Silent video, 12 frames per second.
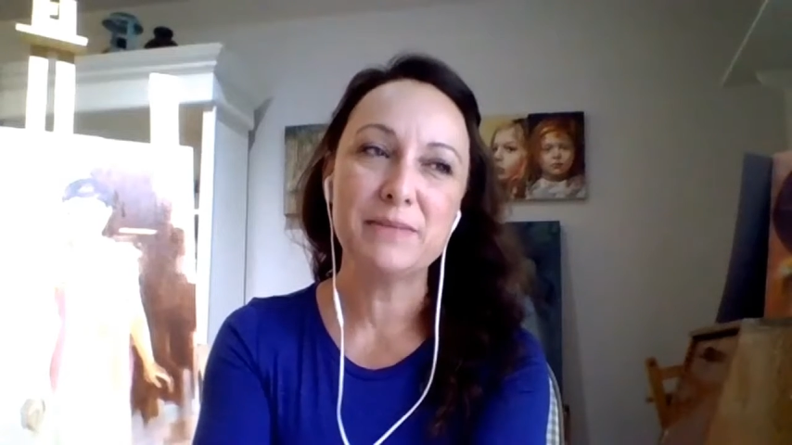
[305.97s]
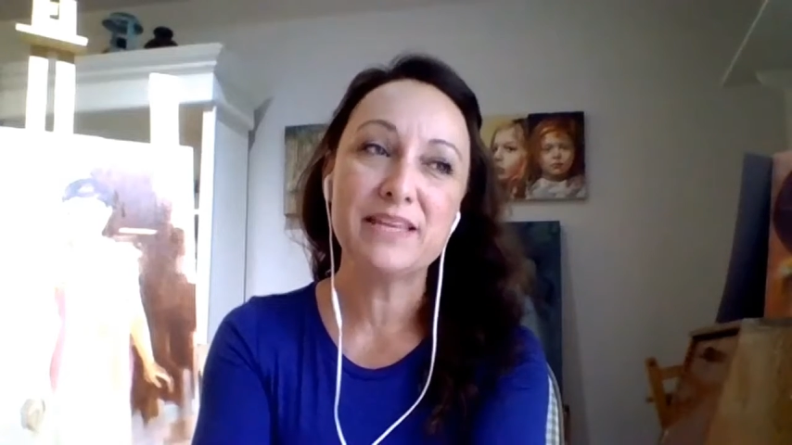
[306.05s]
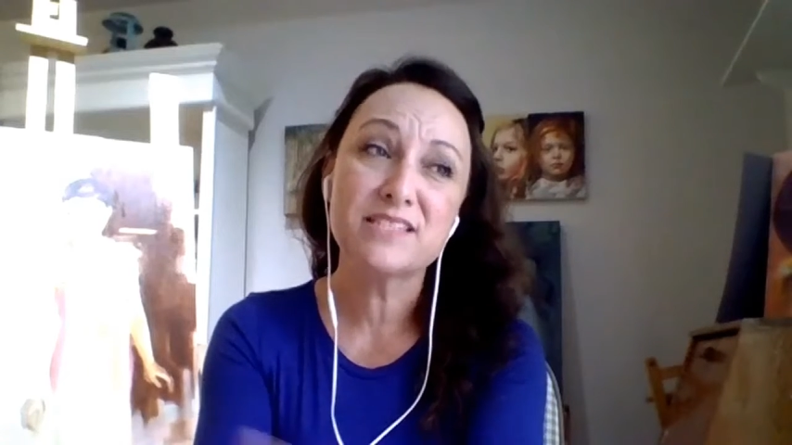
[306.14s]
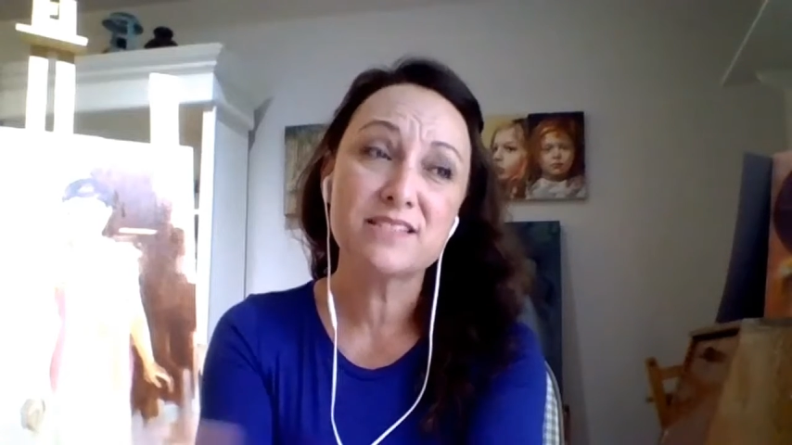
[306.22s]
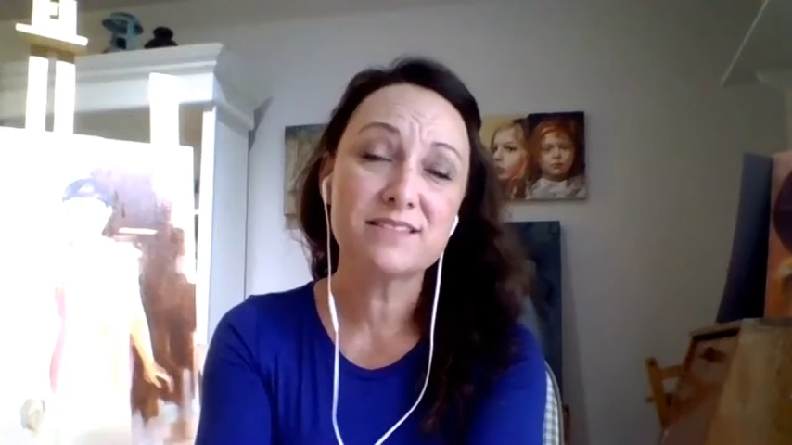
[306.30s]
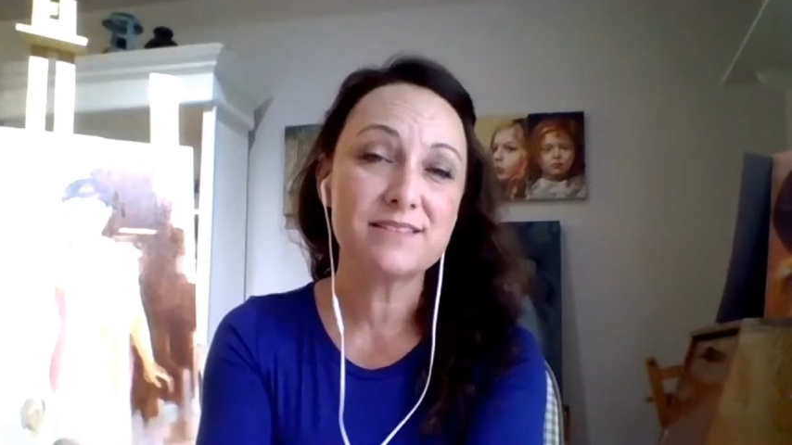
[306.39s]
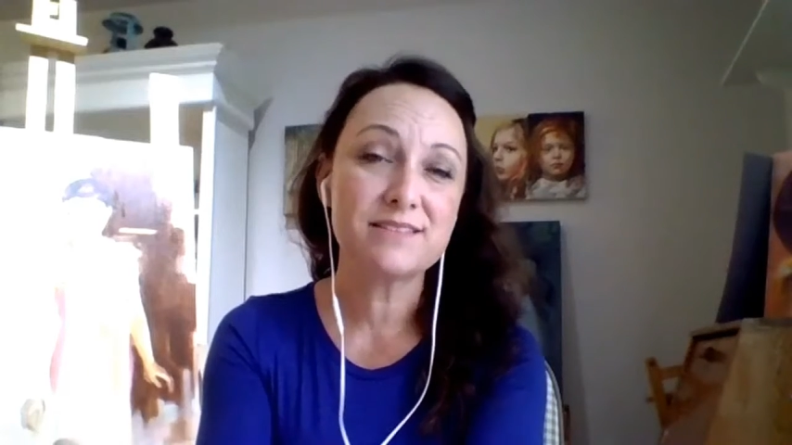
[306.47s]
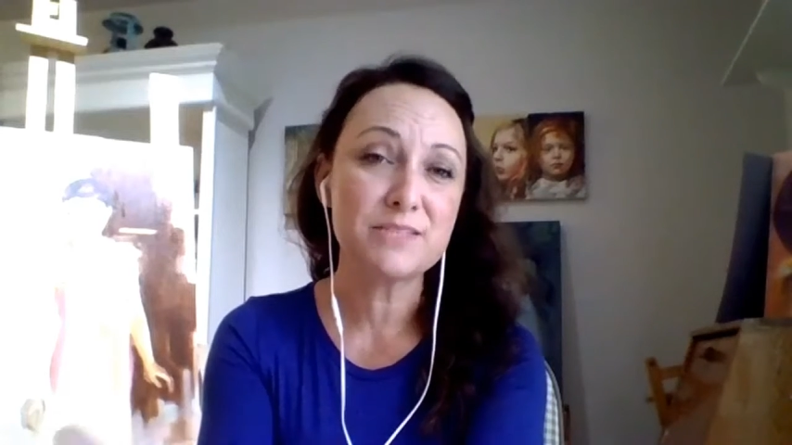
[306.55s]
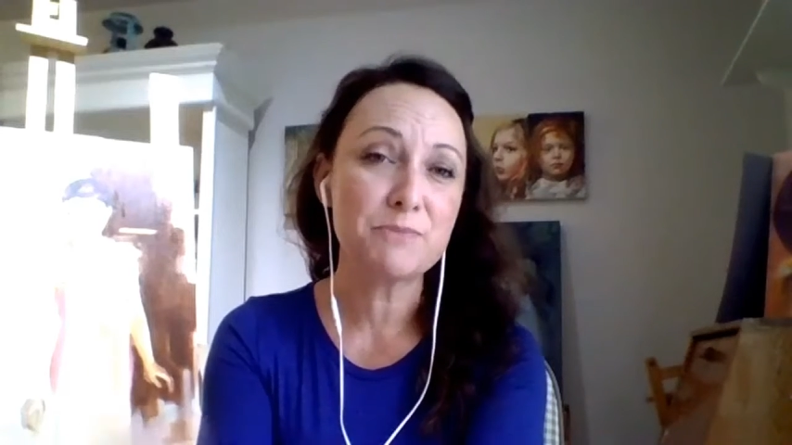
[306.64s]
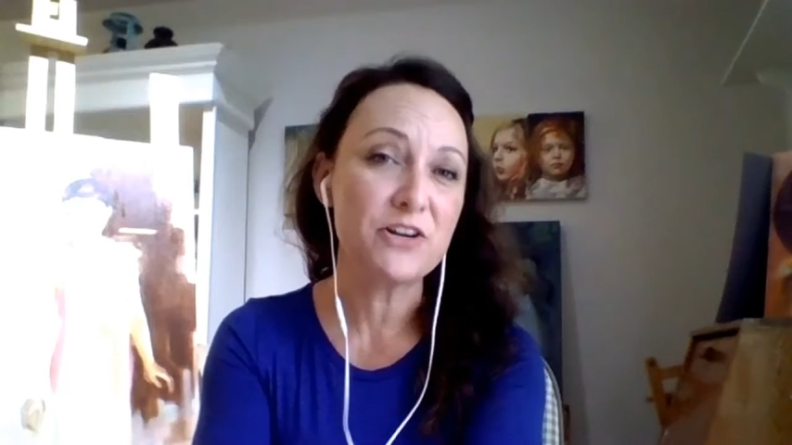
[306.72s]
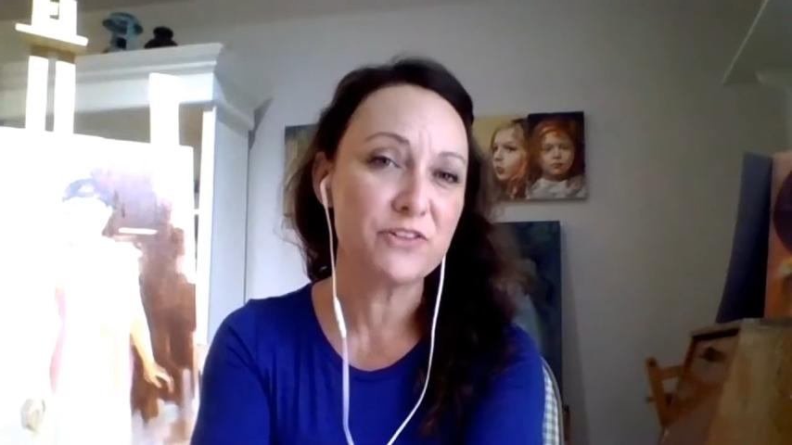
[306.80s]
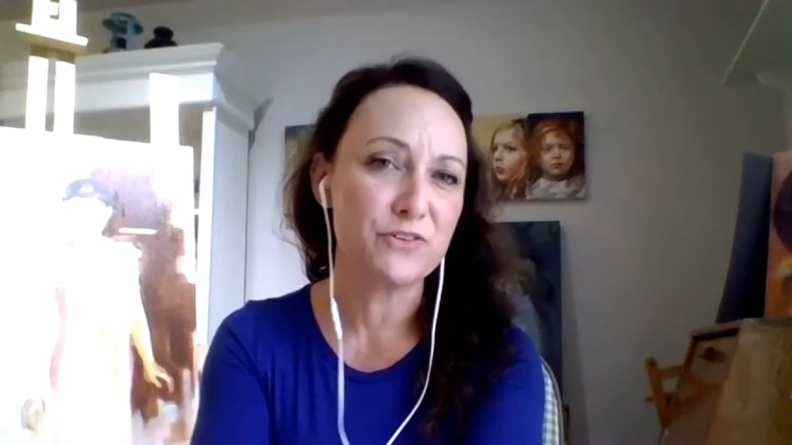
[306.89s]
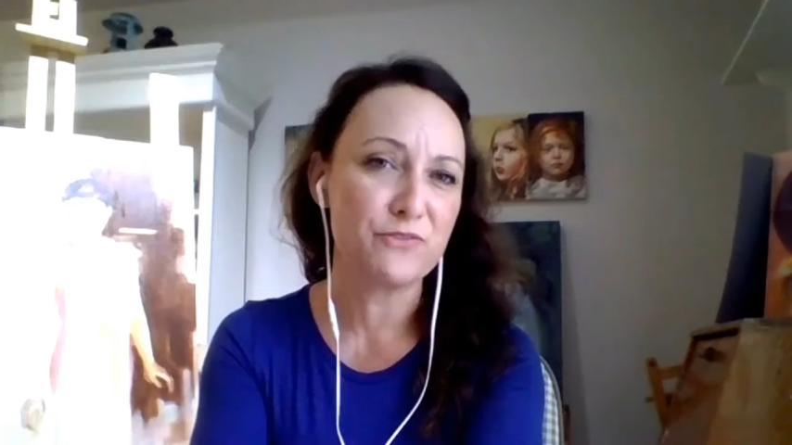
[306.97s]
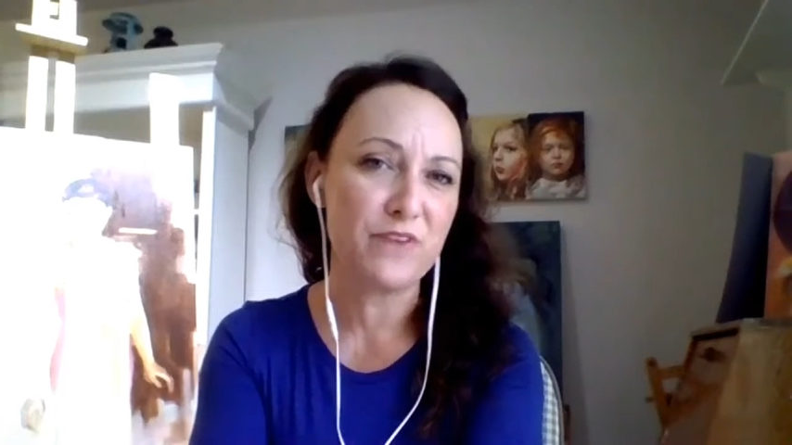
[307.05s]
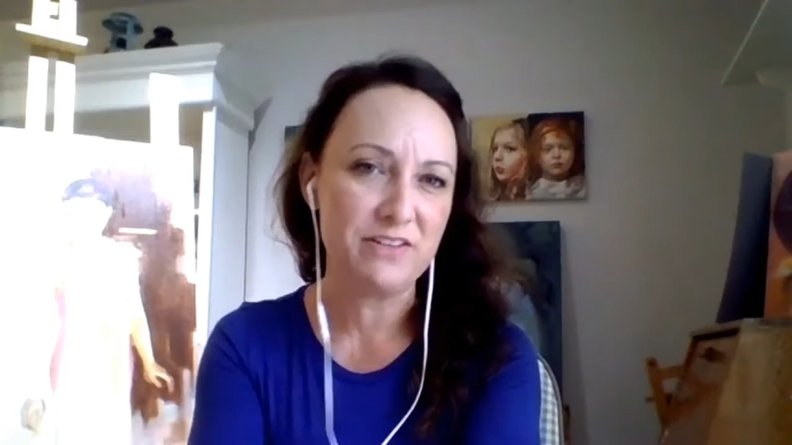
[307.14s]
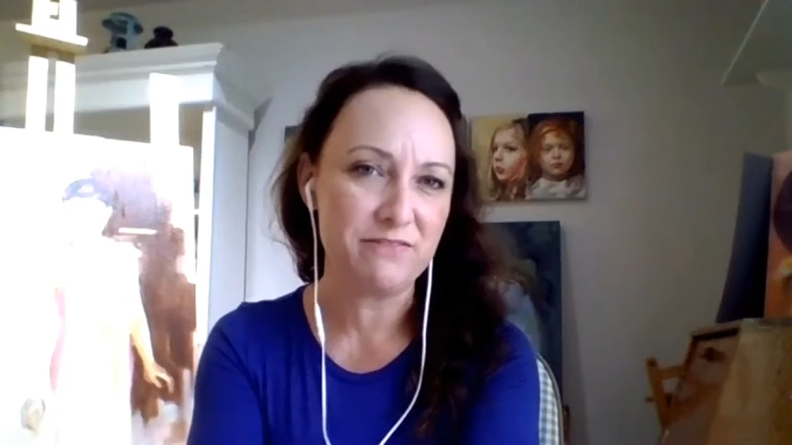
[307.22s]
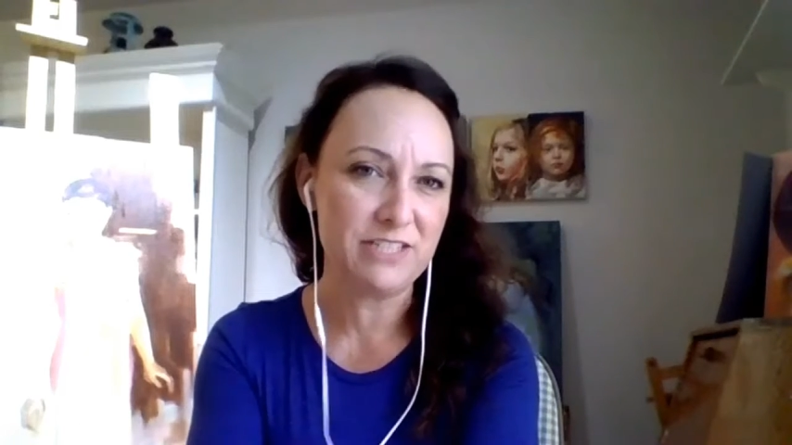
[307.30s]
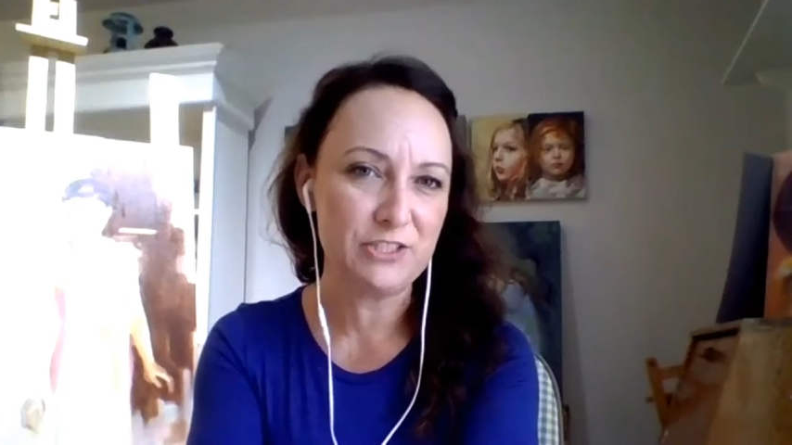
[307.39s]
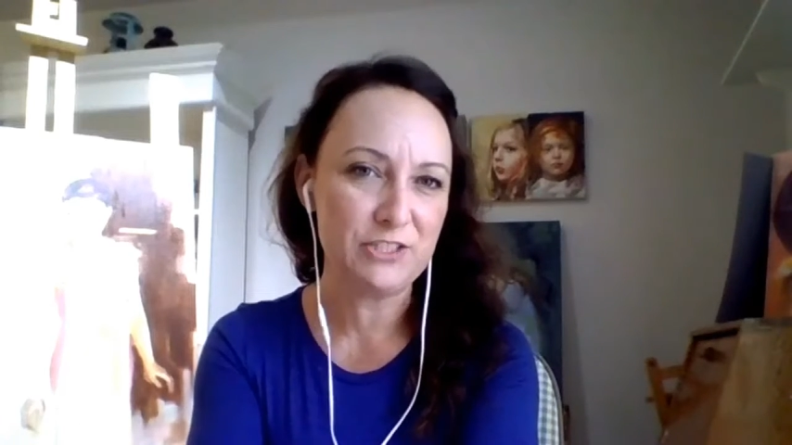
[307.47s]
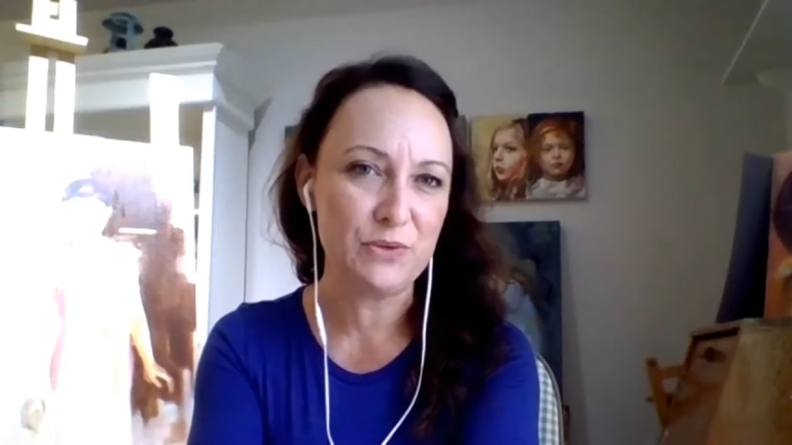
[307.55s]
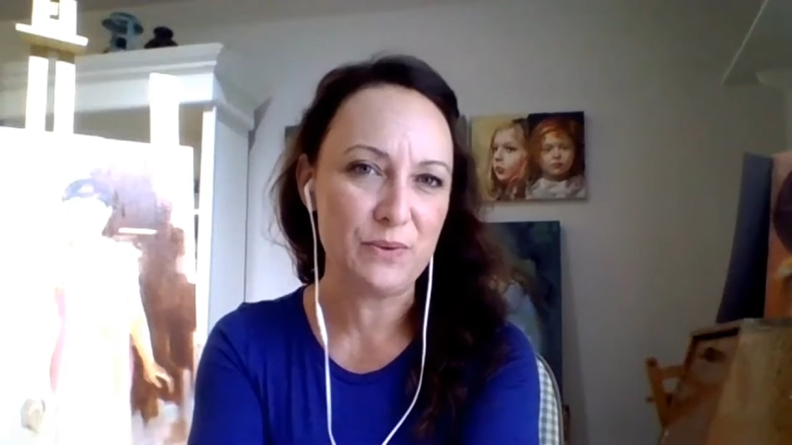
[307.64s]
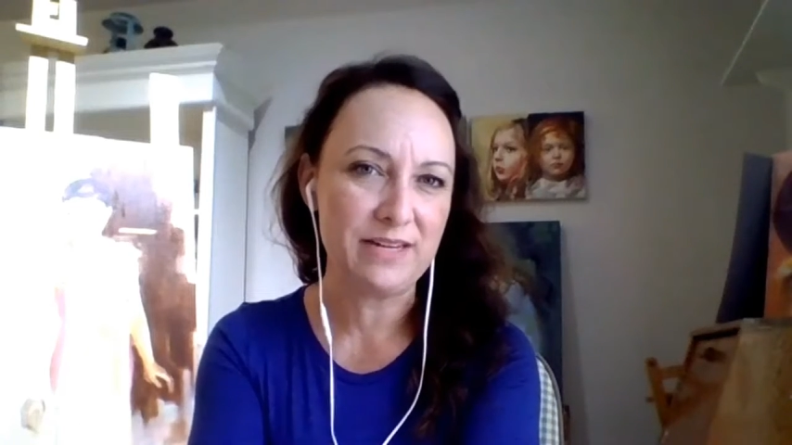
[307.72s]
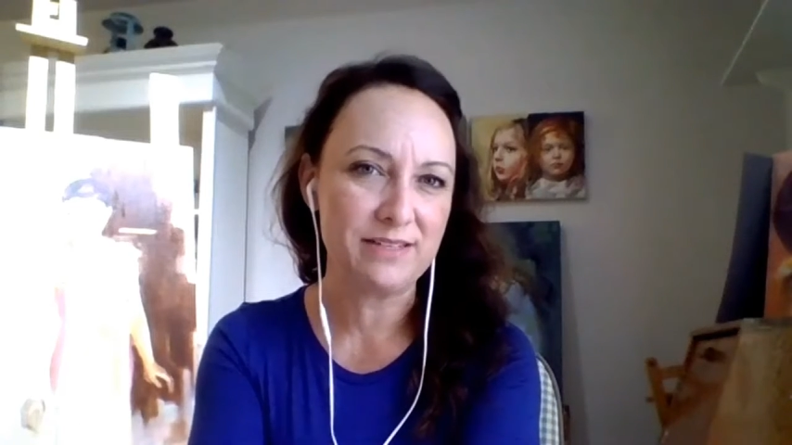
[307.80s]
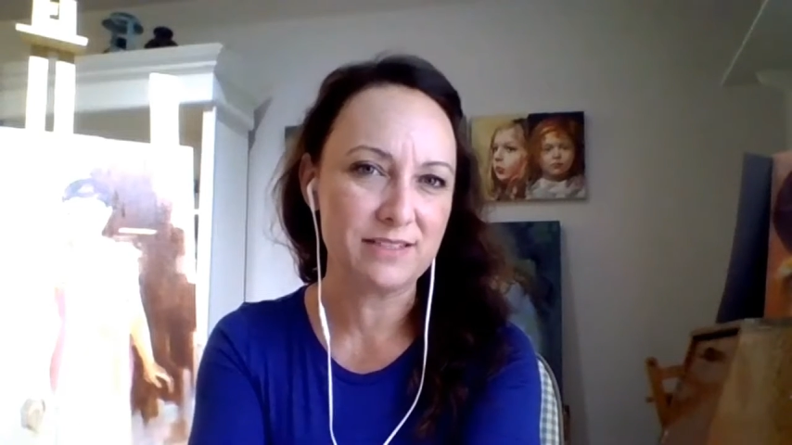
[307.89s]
that's part of the fun of it too, right?